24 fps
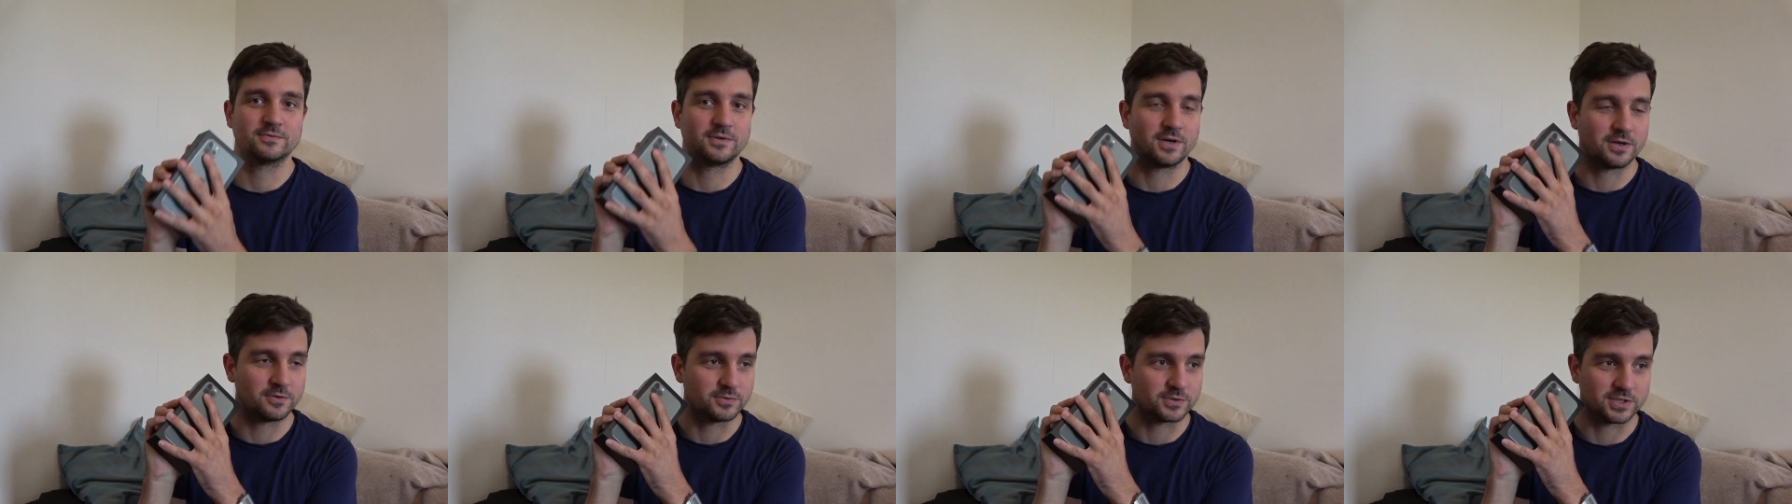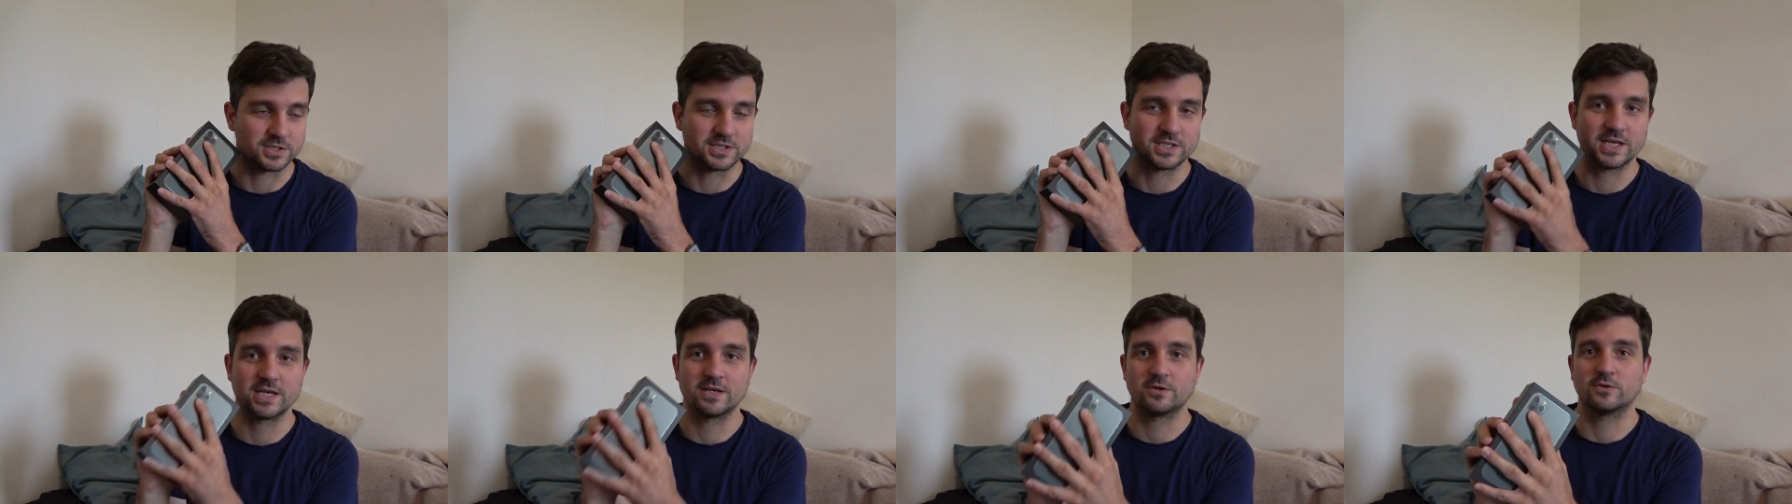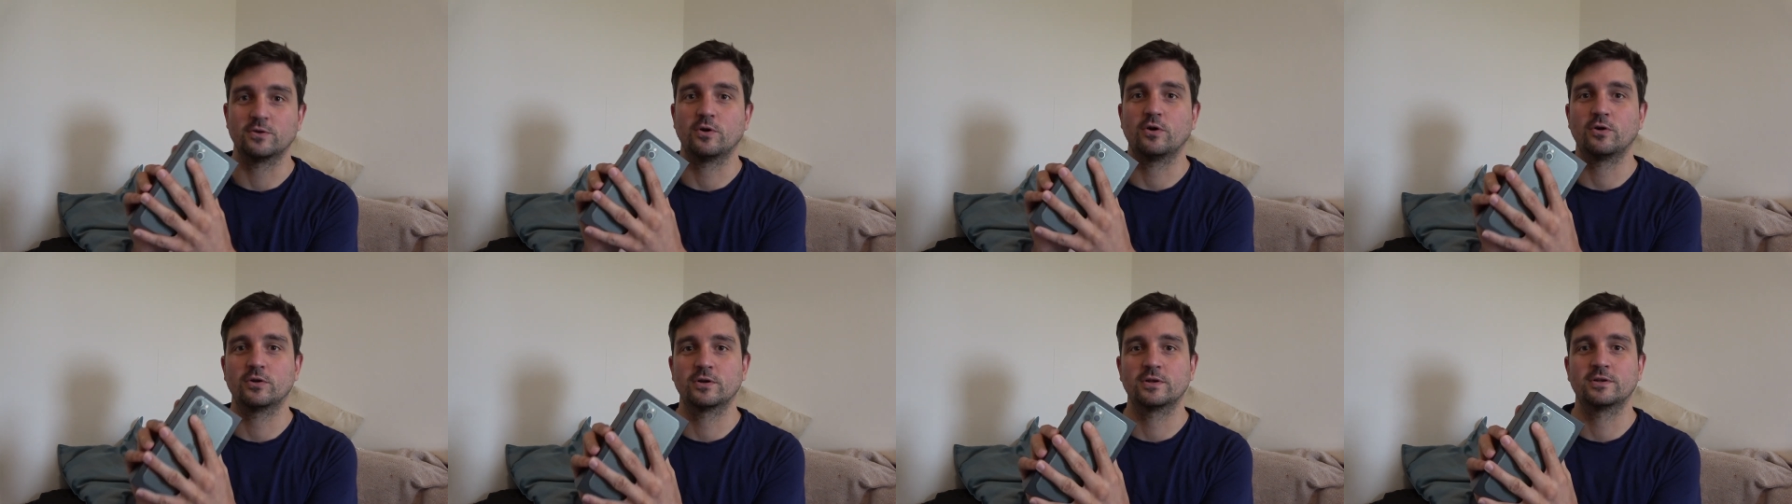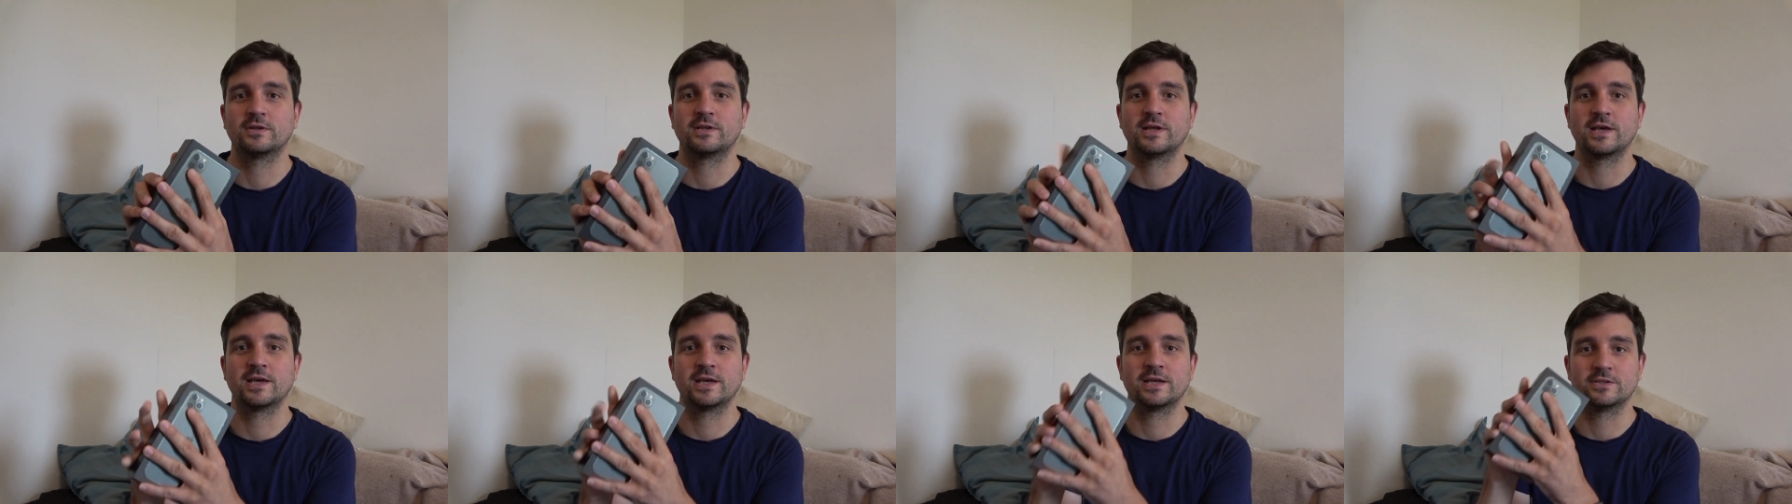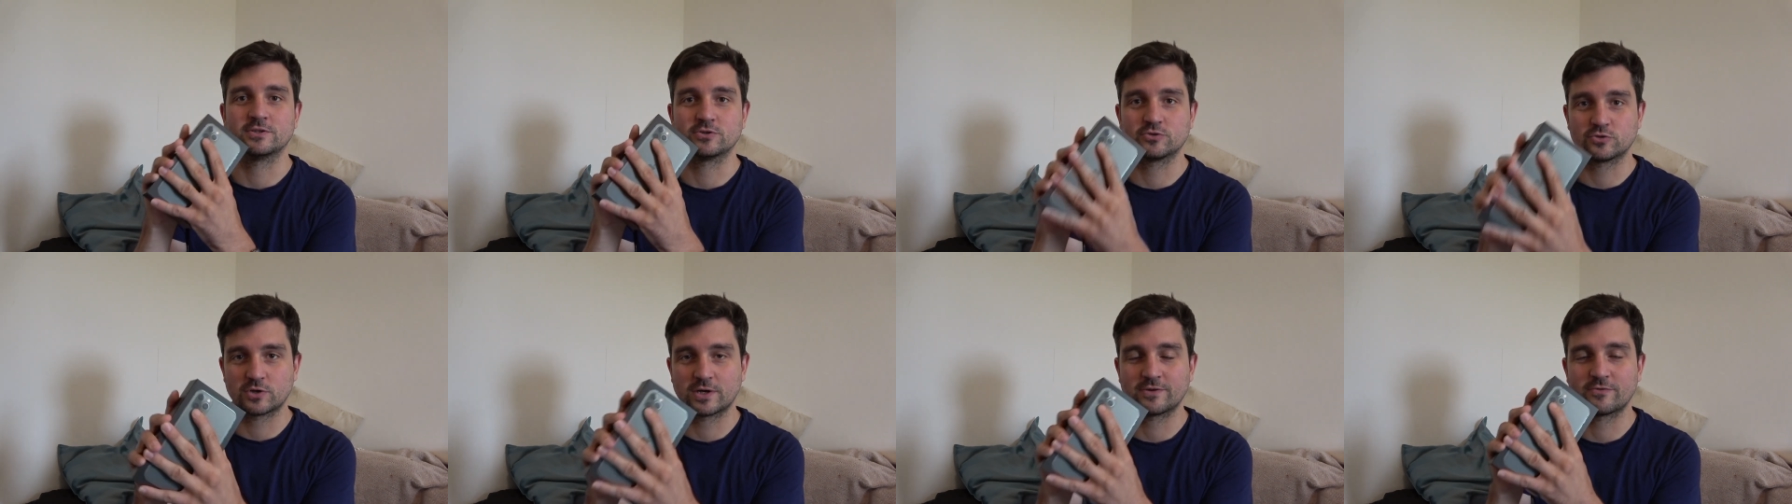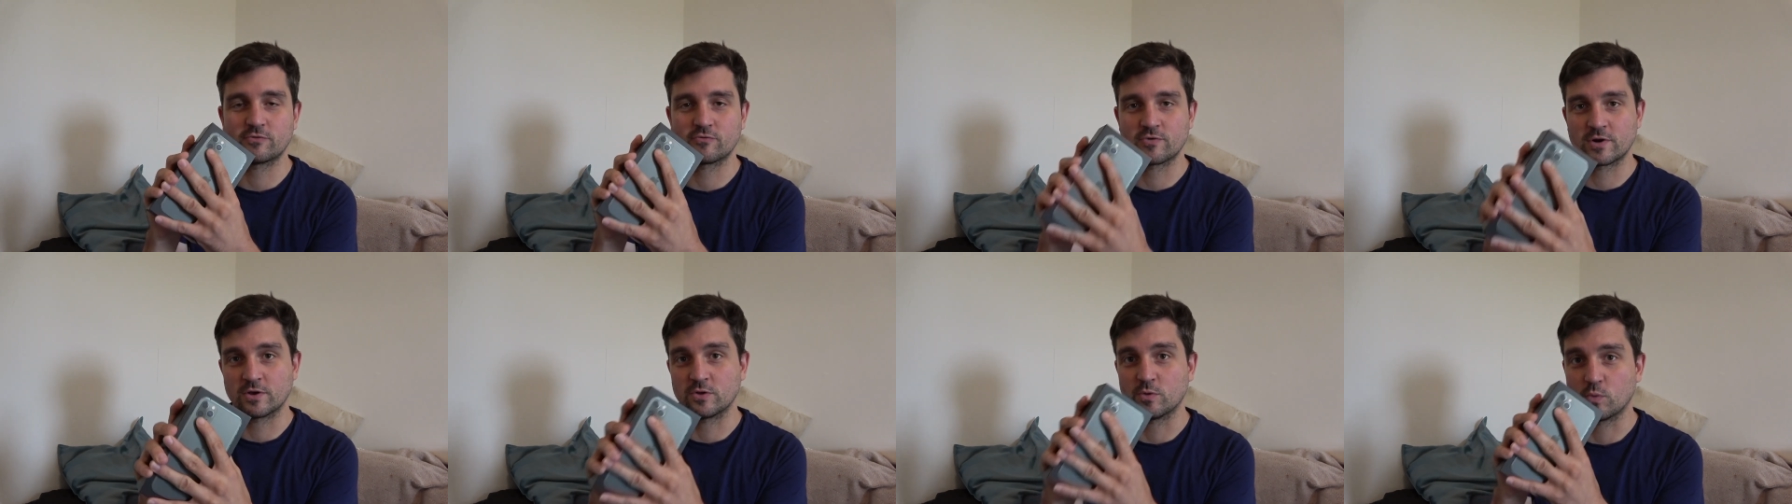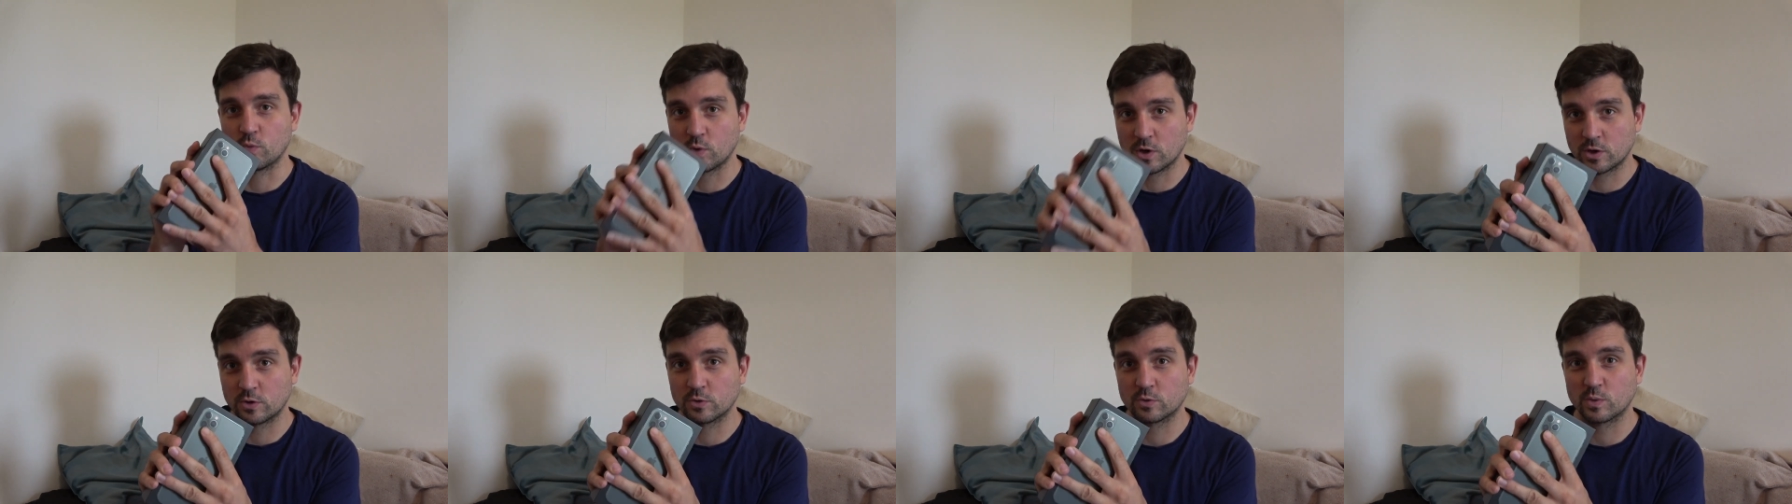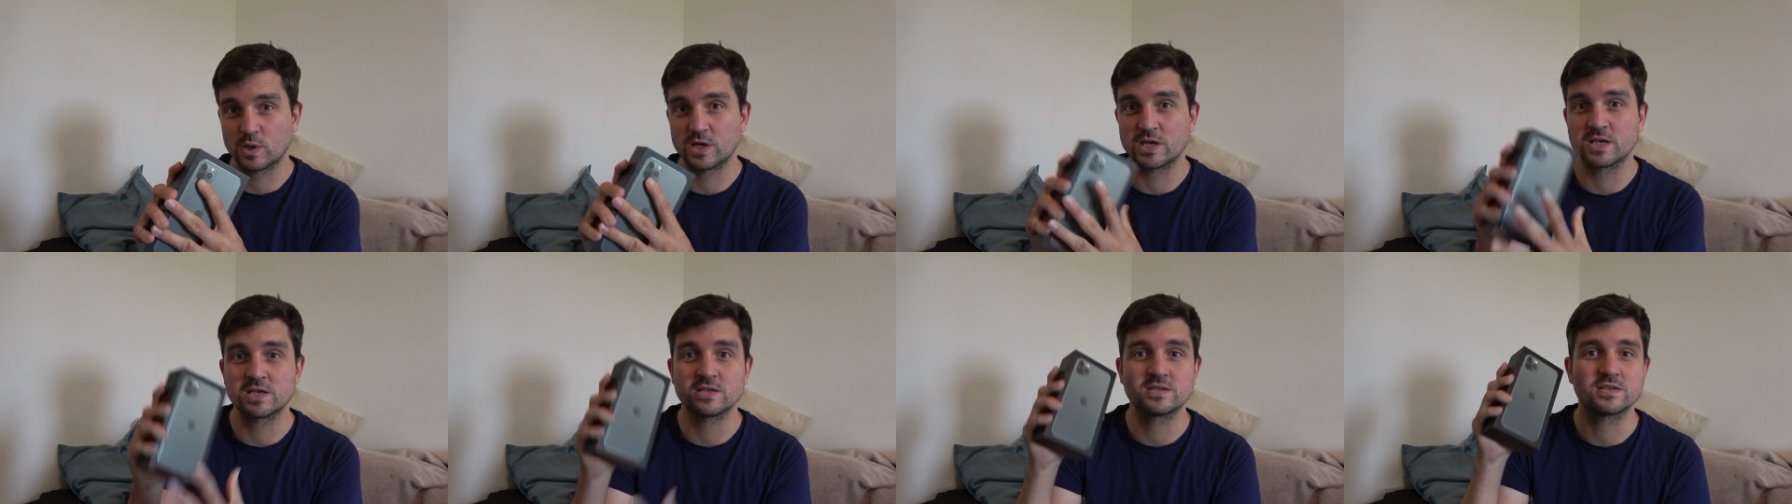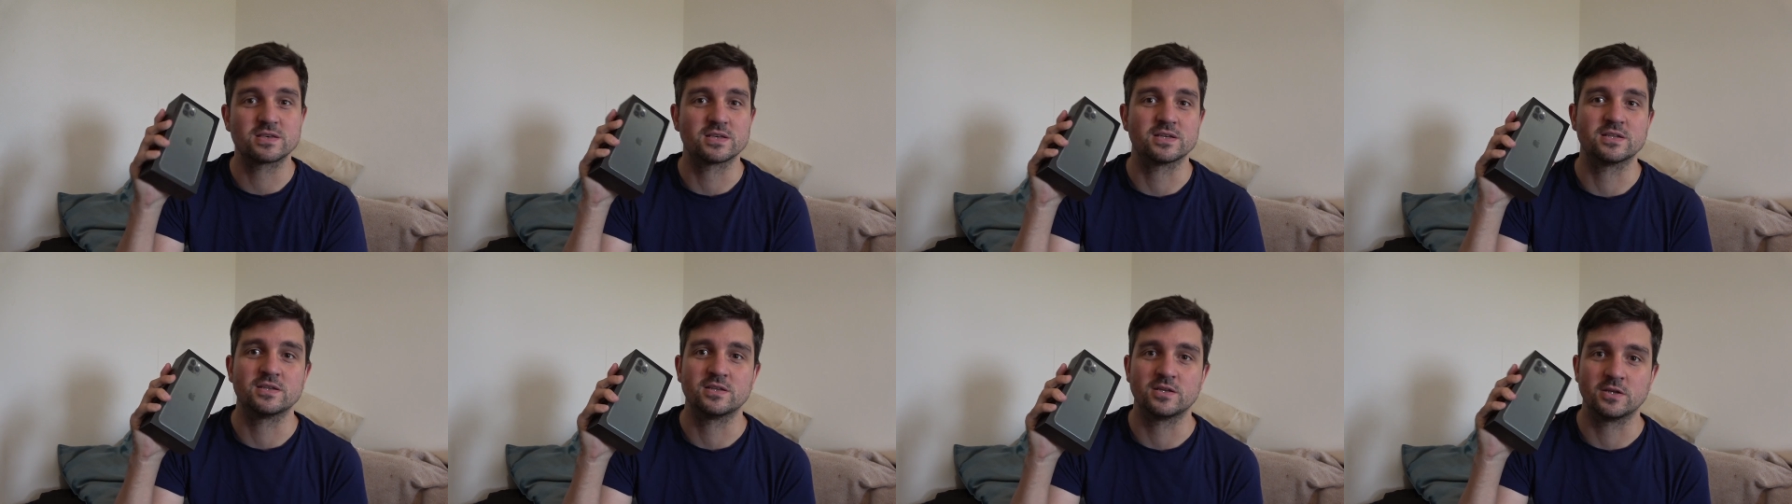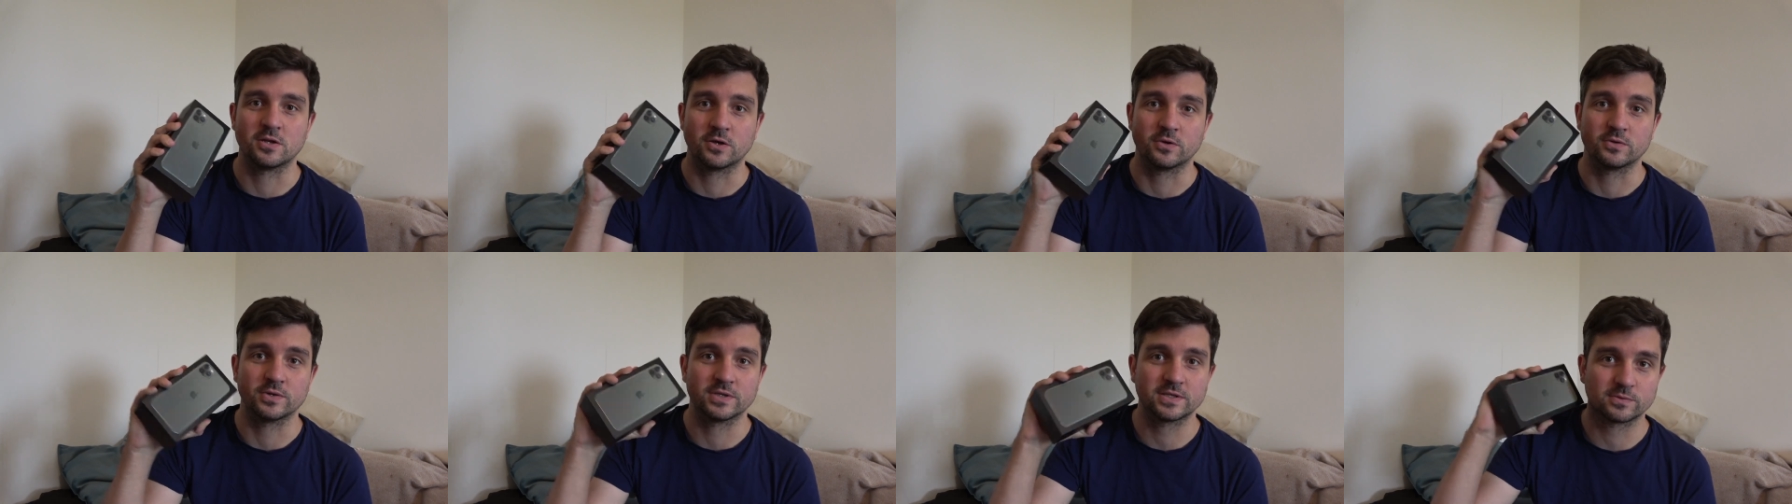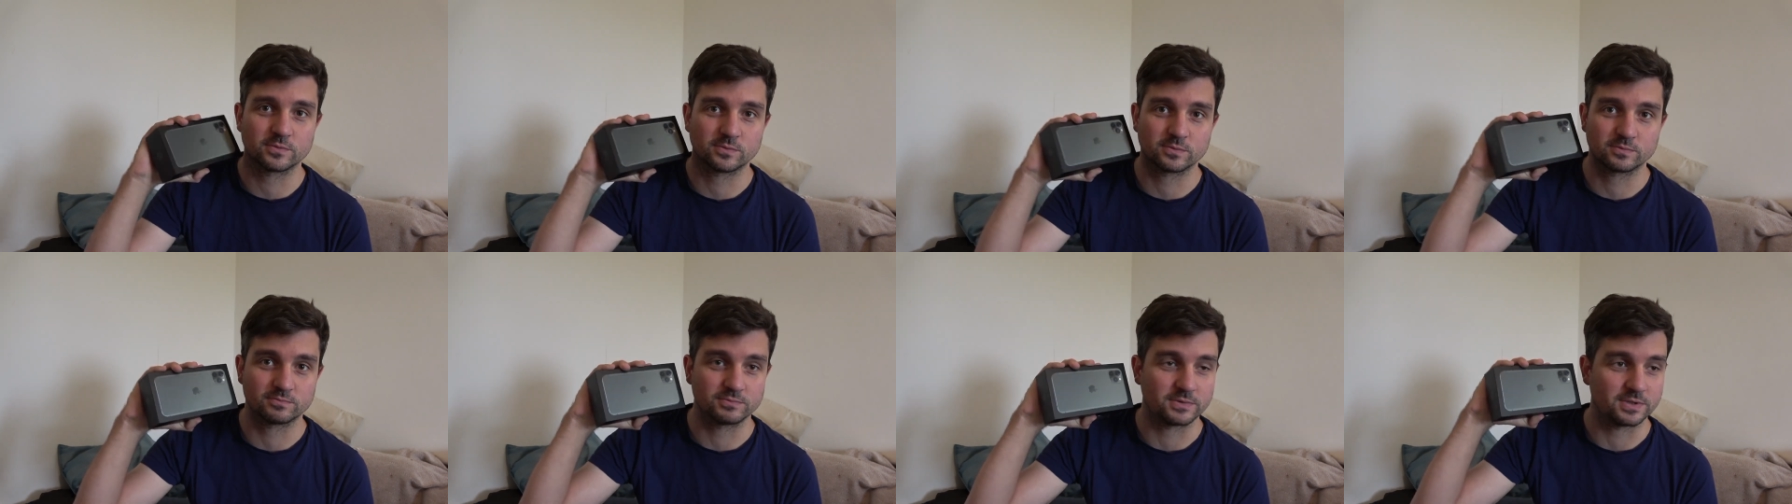I was going to take on holiday and travel around the world with, and you know, this,